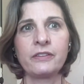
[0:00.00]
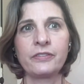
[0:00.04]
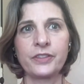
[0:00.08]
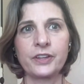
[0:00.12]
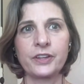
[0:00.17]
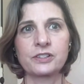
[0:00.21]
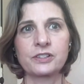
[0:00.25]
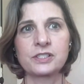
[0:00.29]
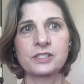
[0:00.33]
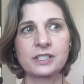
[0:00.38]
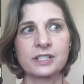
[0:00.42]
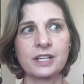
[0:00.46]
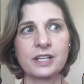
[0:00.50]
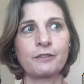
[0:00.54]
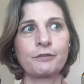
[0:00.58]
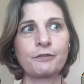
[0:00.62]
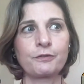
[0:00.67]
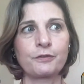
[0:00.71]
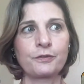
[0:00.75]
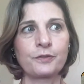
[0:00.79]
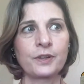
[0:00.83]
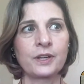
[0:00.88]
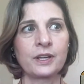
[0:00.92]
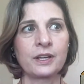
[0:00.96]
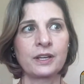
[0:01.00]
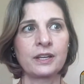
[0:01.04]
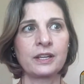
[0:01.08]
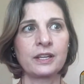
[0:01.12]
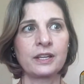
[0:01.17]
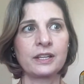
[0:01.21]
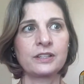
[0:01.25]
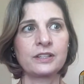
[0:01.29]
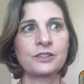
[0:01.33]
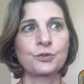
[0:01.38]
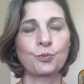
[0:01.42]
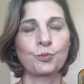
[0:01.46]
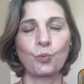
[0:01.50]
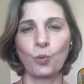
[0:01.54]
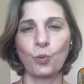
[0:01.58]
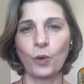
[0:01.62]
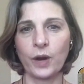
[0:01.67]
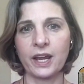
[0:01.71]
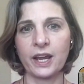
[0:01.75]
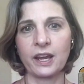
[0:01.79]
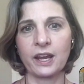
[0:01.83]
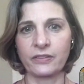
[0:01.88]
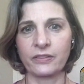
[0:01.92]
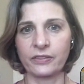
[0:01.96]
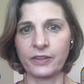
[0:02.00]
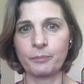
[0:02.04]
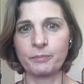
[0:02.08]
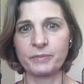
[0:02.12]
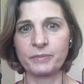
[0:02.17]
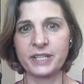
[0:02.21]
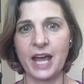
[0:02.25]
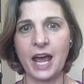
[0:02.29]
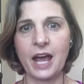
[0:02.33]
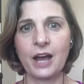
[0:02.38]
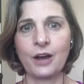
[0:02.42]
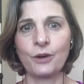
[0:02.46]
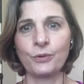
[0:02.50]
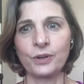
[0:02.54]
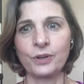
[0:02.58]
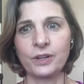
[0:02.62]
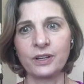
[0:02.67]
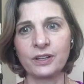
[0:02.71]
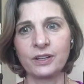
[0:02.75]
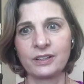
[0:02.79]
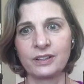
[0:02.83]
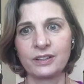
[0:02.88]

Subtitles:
their stuff is weighing them down.